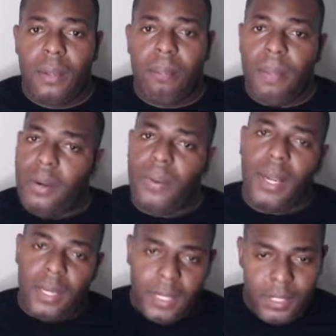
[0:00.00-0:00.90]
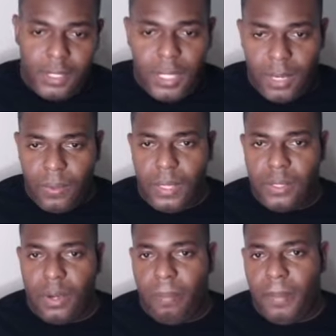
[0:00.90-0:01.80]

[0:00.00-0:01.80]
By the way, this channel is called